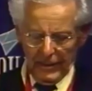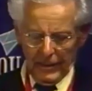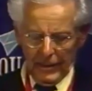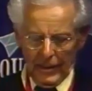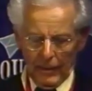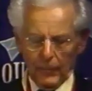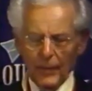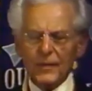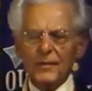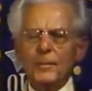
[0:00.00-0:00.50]

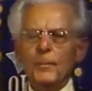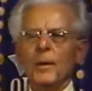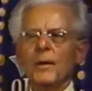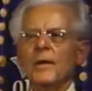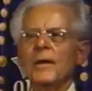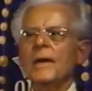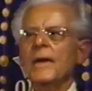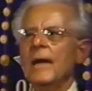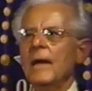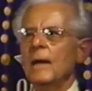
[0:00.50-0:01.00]
our Blessed
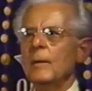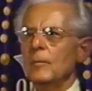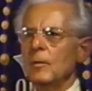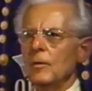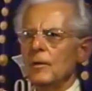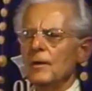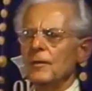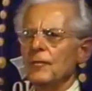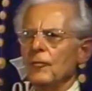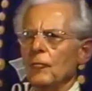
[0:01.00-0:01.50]
Mother came to
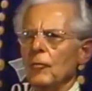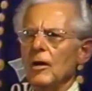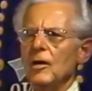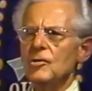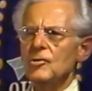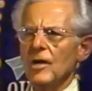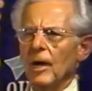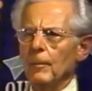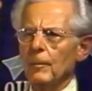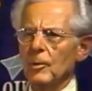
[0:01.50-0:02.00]
these 3
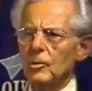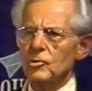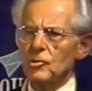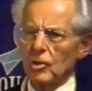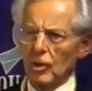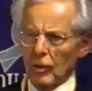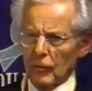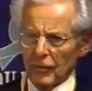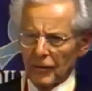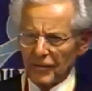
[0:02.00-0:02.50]
shepherd
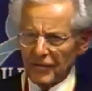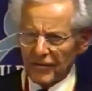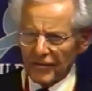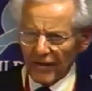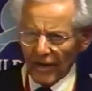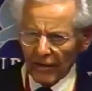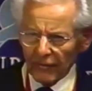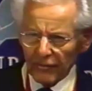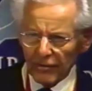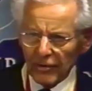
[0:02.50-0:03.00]
children,
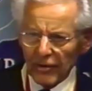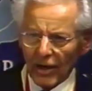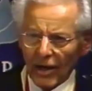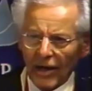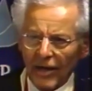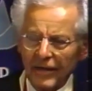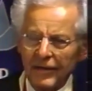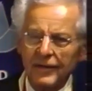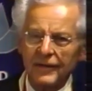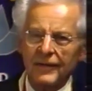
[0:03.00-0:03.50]
7,
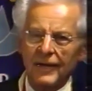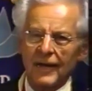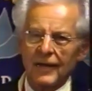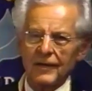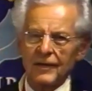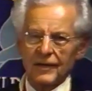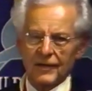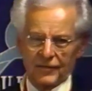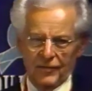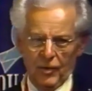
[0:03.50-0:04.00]
9, 10
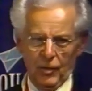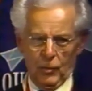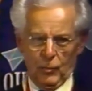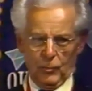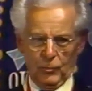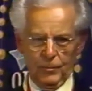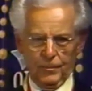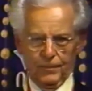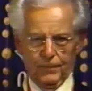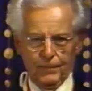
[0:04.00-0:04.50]
years
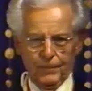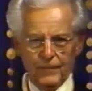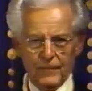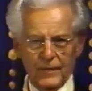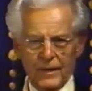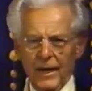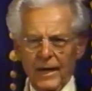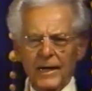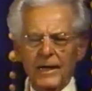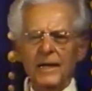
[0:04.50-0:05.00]
old.
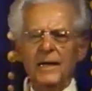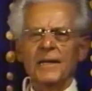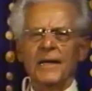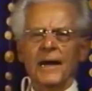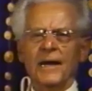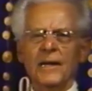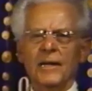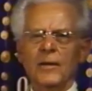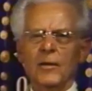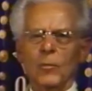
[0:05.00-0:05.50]
Tiny,
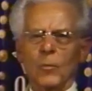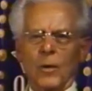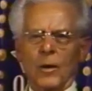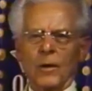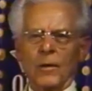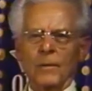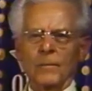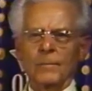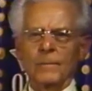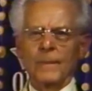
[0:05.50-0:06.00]
tiny they
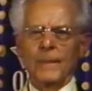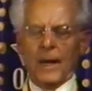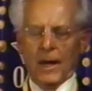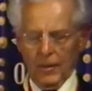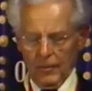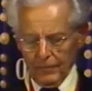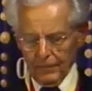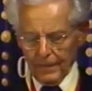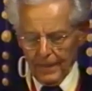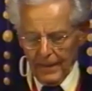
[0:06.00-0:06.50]
were.
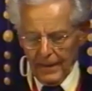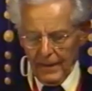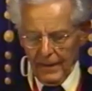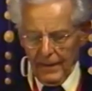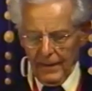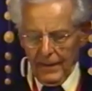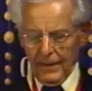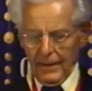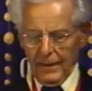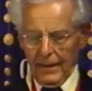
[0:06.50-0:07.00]
Now,
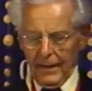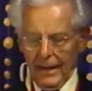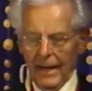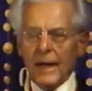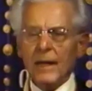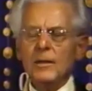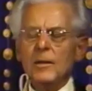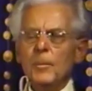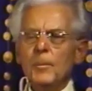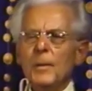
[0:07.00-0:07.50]

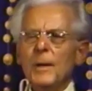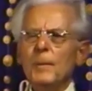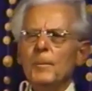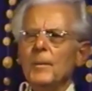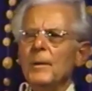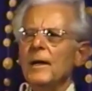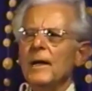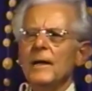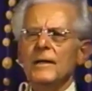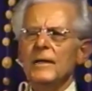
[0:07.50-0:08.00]
and the people
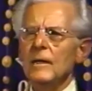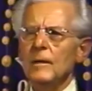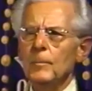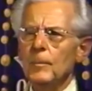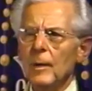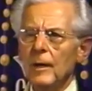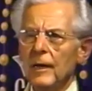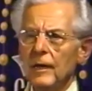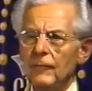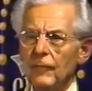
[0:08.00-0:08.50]
that didn't
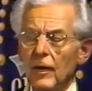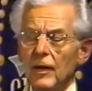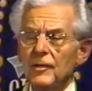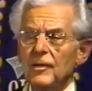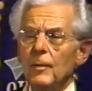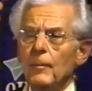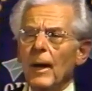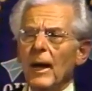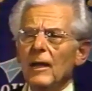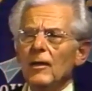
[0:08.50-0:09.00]
believe her, as a
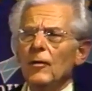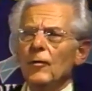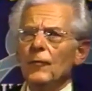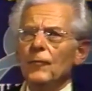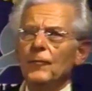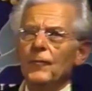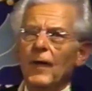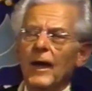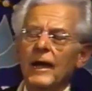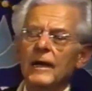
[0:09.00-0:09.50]
matter of
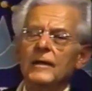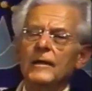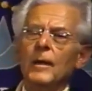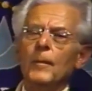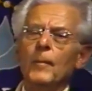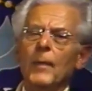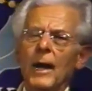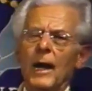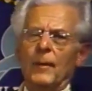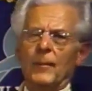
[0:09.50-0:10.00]
fact, the
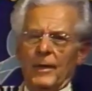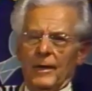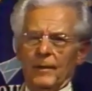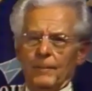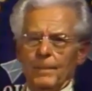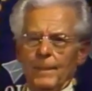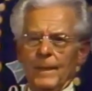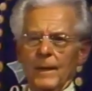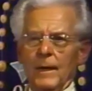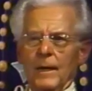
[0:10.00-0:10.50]
mama
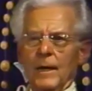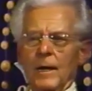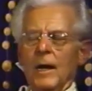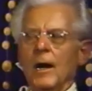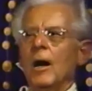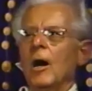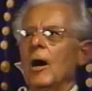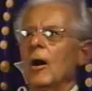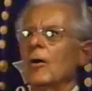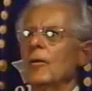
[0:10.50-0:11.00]

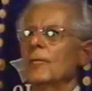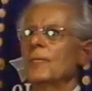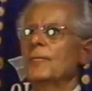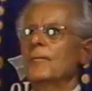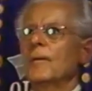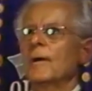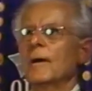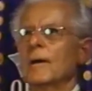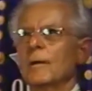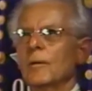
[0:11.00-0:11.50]
of
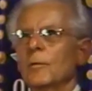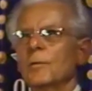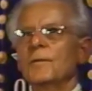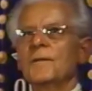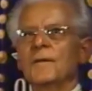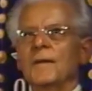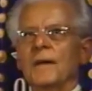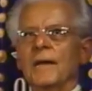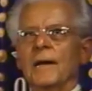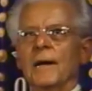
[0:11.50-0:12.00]

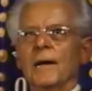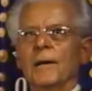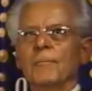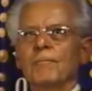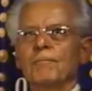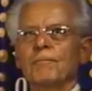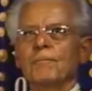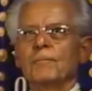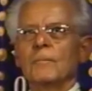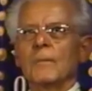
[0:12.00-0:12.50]
Lucia,
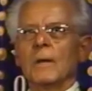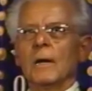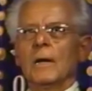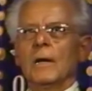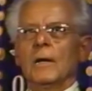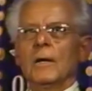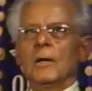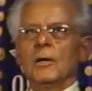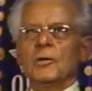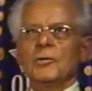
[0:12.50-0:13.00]

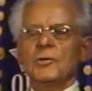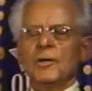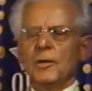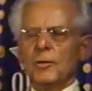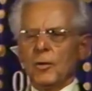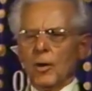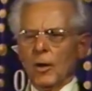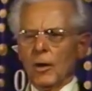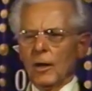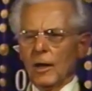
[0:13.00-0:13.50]
she
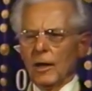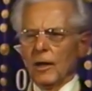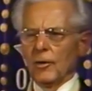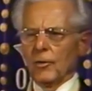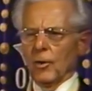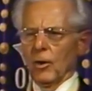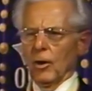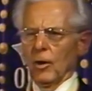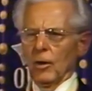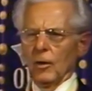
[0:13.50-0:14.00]
told the little
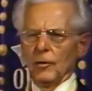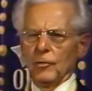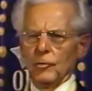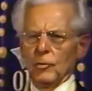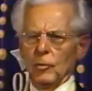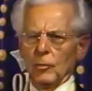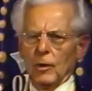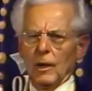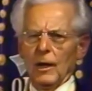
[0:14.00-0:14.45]
girl, "You are